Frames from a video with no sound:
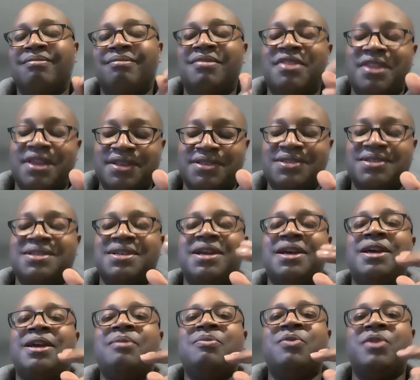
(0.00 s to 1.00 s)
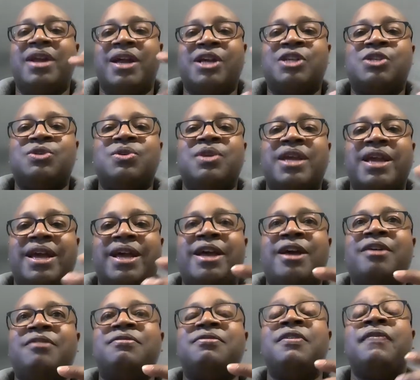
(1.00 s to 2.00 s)
This time we actually
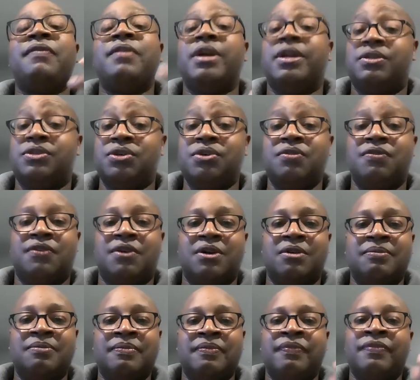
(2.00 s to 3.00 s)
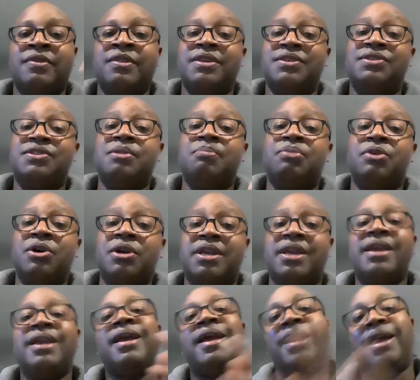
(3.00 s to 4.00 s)
have a twofer. This is a book
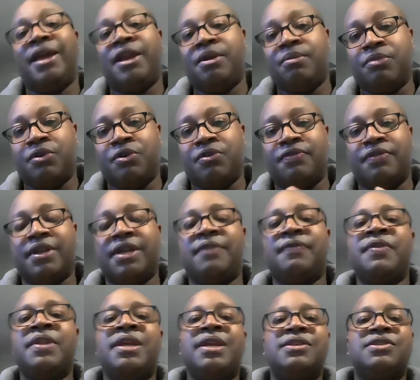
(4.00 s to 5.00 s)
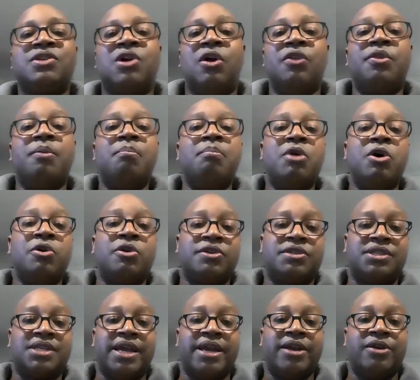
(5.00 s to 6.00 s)
and a movie. It's called The
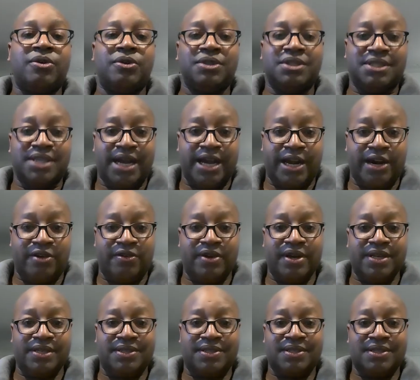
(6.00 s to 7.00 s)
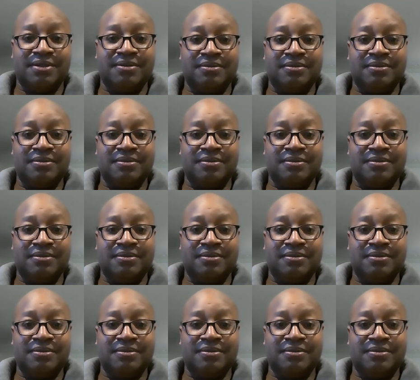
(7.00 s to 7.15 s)
Motorcycle Diaries.